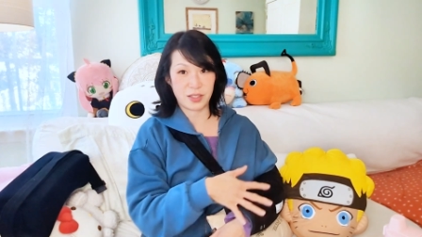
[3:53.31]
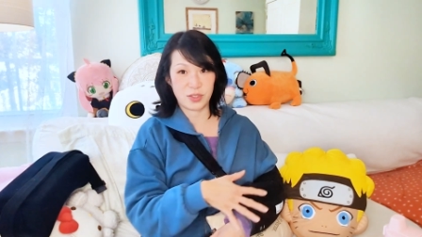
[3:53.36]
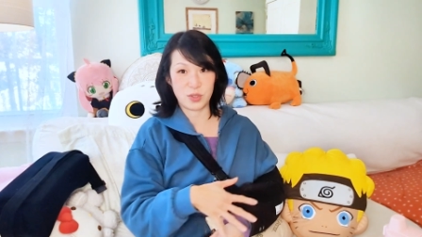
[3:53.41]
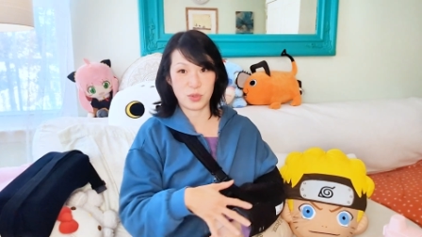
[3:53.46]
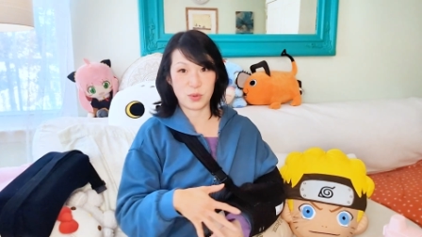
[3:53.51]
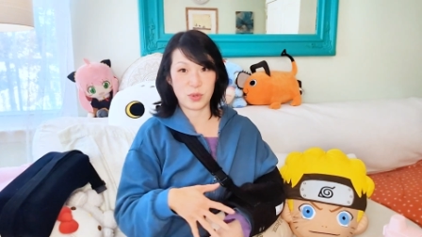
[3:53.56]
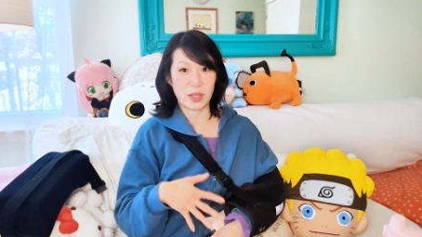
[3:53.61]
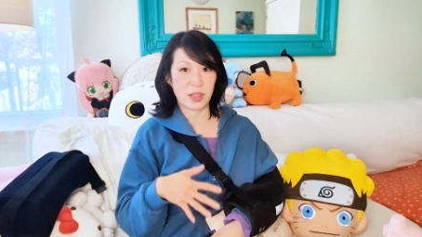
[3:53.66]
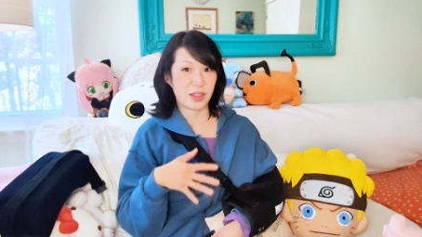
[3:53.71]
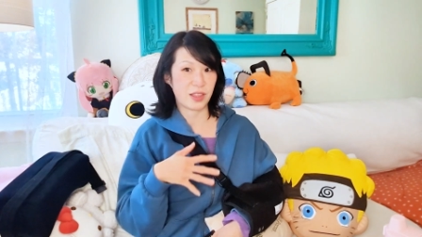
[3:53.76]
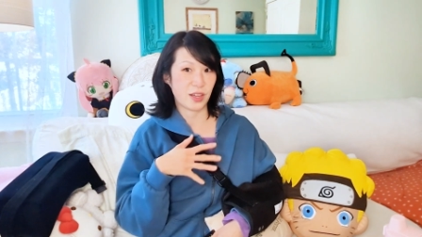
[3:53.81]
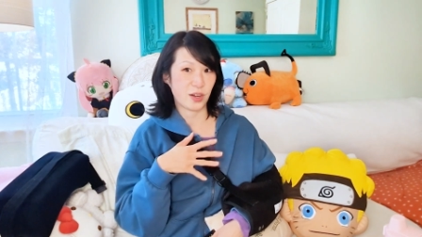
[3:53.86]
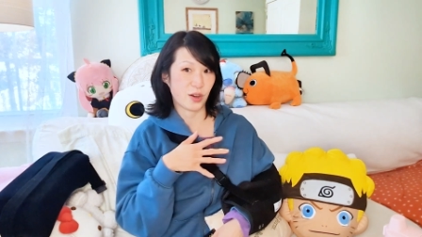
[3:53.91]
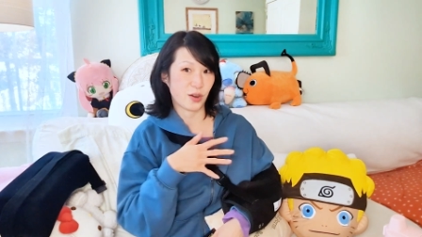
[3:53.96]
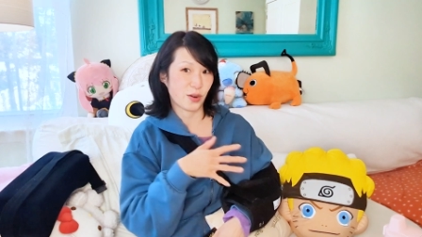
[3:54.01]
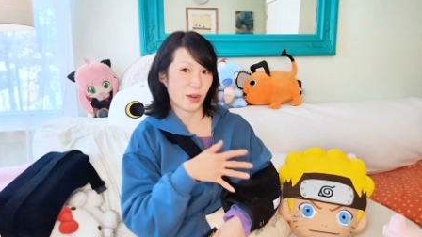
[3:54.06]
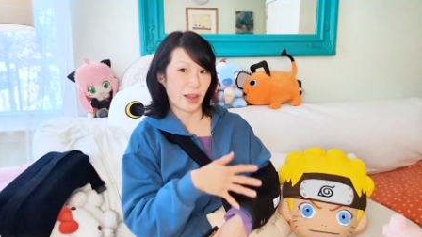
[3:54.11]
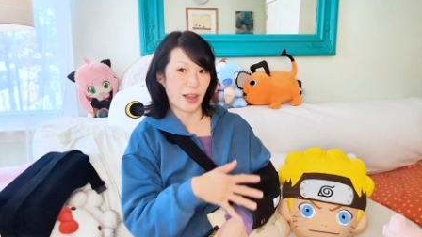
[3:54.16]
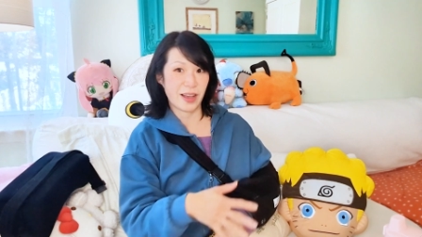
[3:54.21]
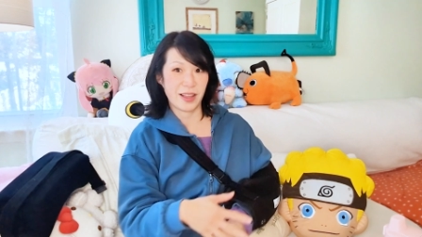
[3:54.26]
You get
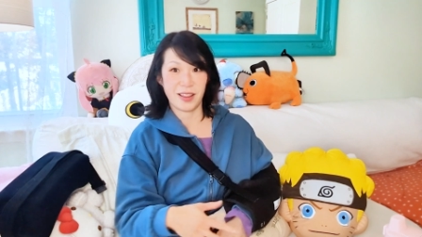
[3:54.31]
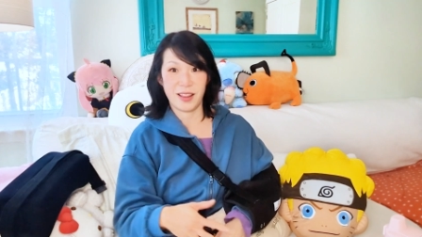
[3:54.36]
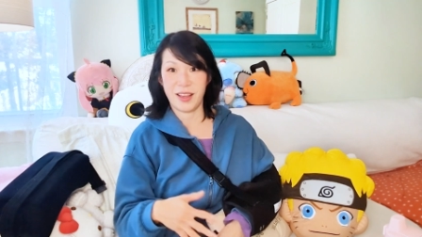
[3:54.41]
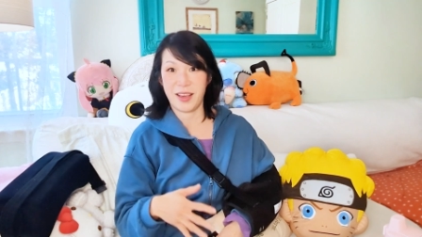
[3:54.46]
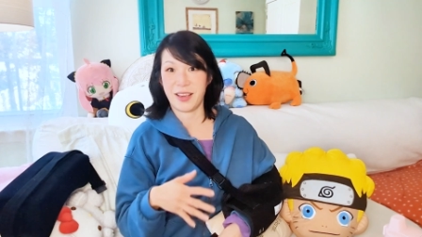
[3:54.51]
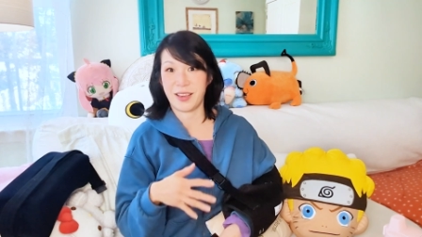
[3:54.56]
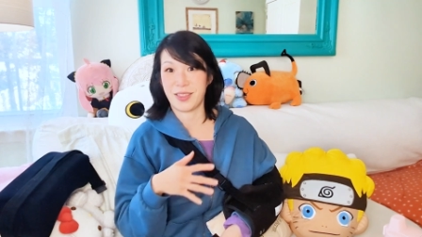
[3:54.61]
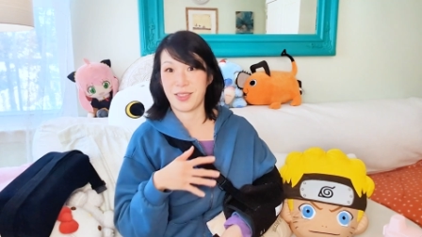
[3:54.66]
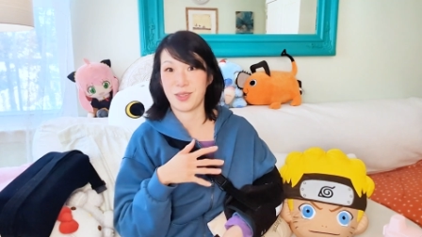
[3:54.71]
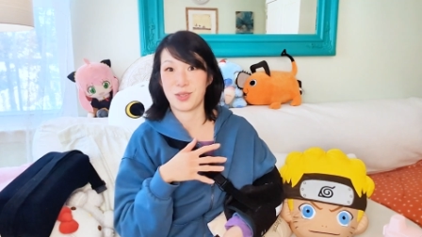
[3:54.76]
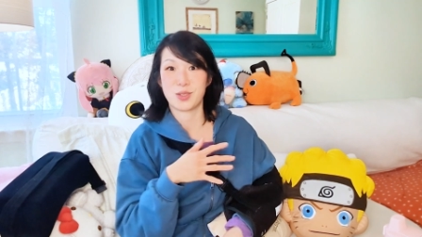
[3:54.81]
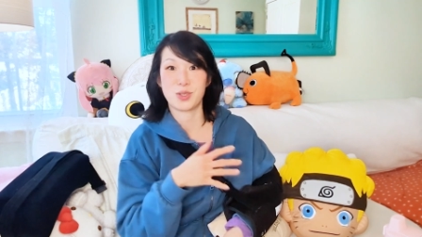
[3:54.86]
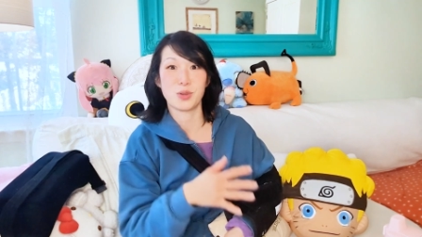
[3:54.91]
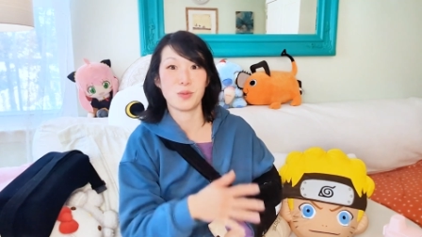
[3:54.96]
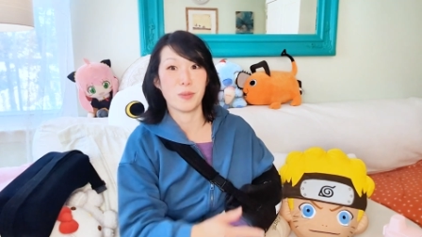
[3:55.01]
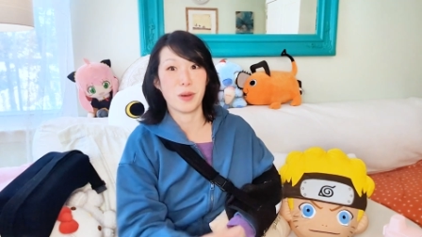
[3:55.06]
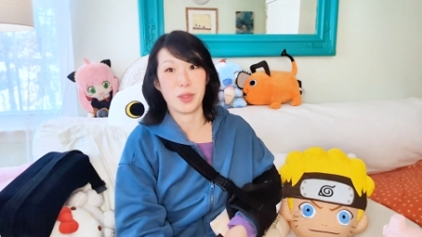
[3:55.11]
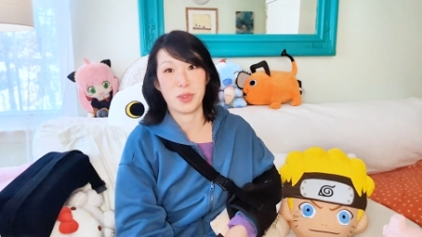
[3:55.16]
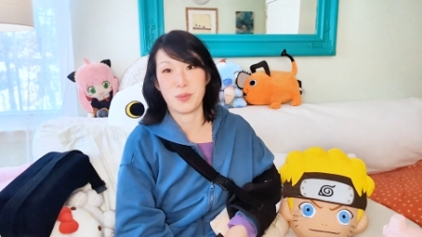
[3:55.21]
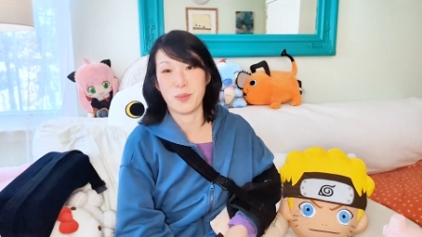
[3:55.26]
there at like the
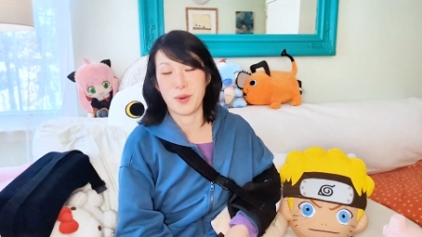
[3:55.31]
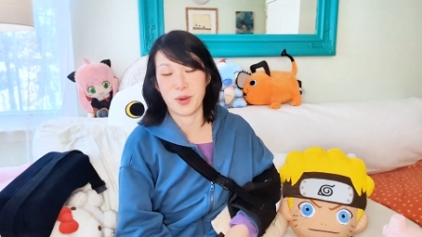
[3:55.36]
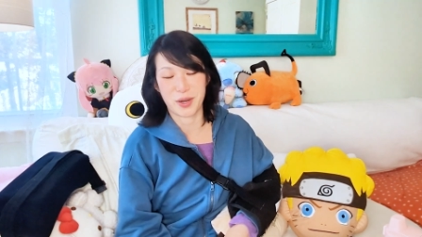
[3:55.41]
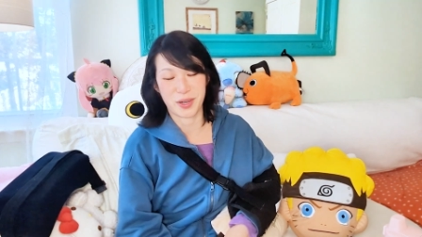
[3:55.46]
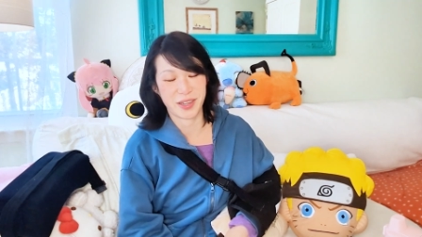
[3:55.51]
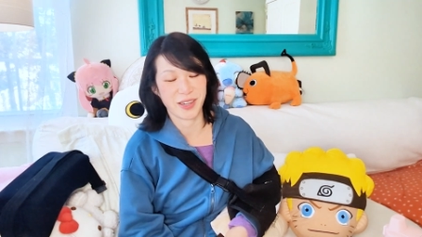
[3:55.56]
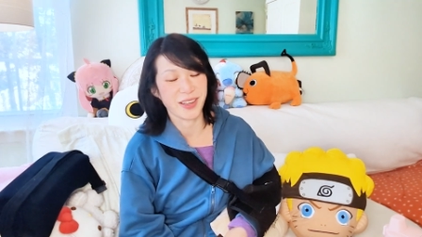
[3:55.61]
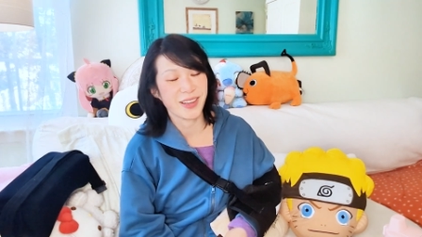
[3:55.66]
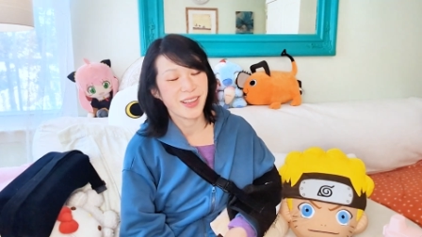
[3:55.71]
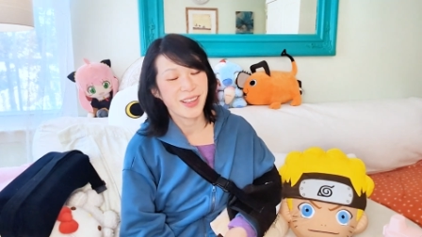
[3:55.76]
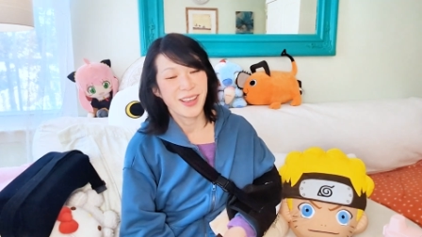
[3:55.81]
2-month mark.